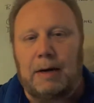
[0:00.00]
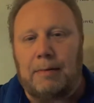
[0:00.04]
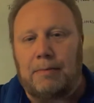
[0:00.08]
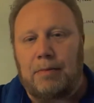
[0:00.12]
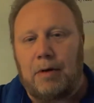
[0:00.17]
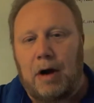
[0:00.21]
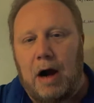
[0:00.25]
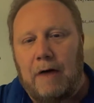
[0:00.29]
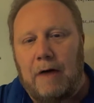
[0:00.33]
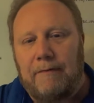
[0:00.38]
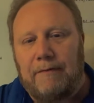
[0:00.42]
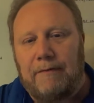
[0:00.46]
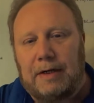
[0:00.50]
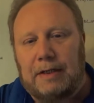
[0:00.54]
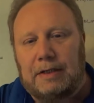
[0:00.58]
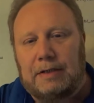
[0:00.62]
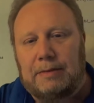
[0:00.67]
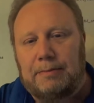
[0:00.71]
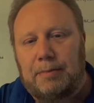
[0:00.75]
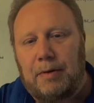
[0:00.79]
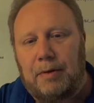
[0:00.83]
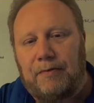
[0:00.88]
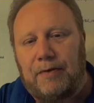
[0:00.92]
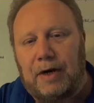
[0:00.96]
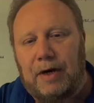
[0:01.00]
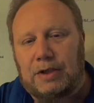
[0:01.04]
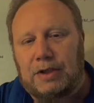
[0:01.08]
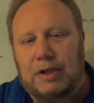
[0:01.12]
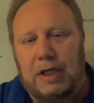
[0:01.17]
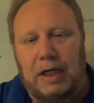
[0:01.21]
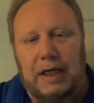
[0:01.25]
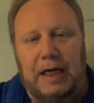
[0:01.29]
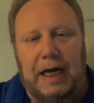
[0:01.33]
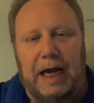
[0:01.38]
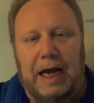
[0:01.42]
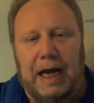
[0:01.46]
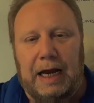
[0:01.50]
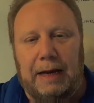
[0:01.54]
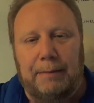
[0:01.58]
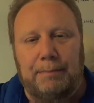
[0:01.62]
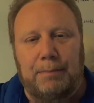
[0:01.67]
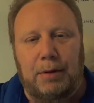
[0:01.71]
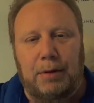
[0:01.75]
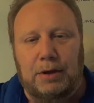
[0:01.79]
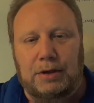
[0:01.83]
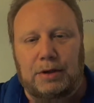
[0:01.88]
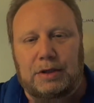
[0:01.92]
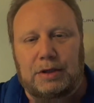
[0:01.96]
profits professionally and
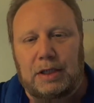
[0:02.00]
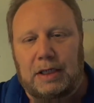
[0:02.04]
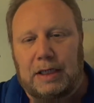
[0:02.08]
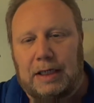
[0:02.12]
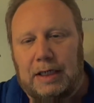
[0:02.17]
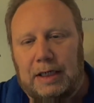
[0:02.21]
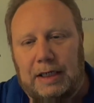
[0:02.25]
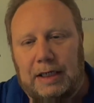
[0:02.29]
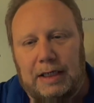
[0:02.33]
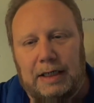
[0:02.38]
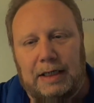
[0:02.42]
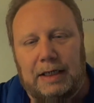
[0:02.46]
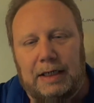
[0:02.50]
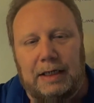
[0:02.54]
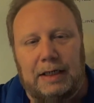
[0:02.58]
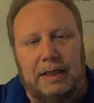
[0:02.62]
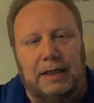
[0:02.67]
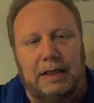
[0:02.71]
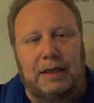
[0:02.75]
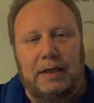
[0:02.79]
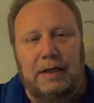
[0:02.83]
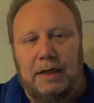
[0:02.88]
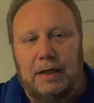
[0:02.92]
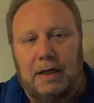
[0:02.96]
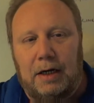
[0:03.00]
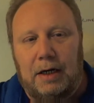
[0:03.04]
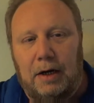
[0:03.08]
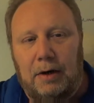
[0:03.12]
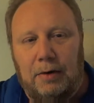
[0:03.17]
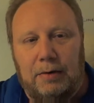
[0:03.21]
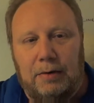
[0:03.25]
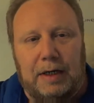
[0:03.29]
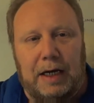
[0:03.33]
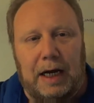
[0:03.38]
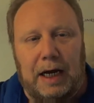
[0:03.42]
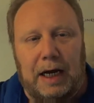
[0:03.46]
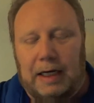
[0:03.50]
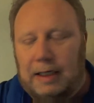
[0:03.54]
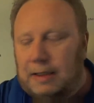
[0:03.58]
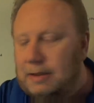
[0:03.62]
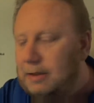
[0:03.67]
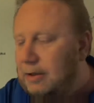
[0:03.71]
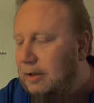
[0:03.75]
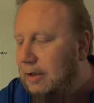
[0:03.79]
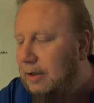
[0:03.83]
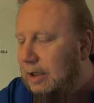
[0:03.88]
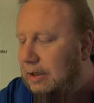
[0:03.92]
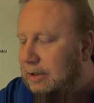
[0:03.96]
personally. Okay,
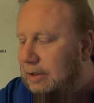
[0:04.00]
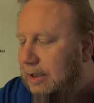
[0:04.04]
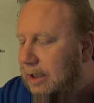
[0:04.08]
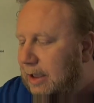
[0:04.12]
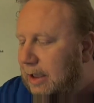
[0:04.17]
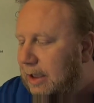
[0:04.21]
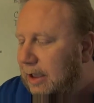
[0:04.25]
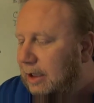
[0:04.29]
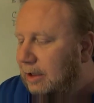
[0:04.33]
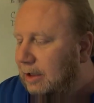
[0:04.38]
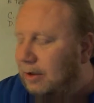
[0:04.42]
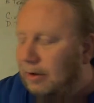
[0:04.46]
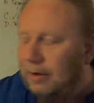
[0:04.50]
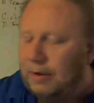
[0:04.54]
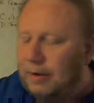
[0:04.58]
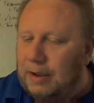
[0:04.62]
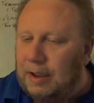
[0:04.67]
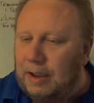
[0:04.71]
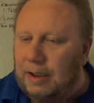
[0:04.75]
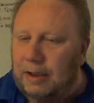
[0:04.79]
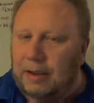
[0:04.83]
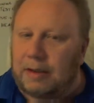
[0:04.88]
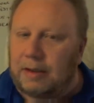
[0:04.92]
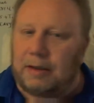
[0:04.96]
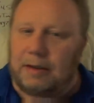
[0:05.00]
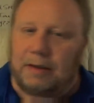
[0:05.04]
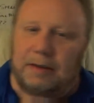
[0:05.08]
so let's get into it here.